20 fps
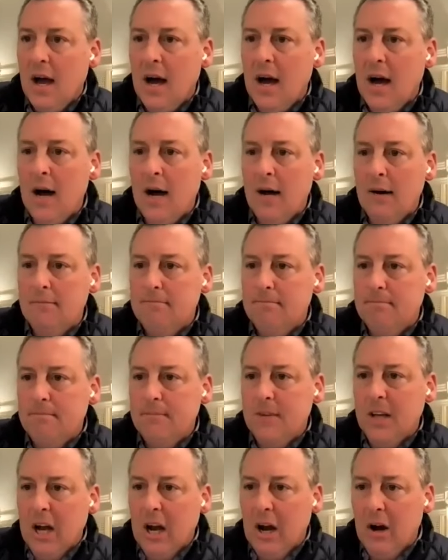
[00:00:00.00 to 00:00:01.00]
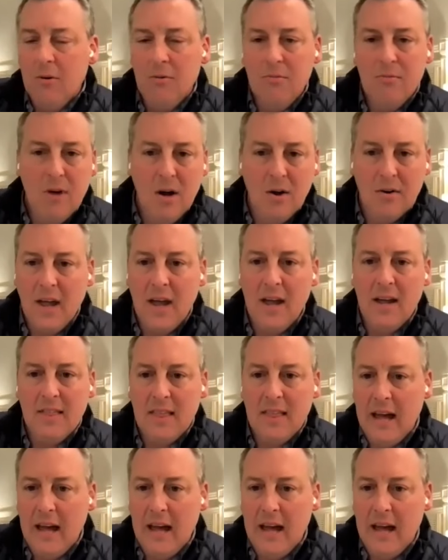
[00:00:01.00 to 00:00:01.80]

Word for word: uh, you know, okay,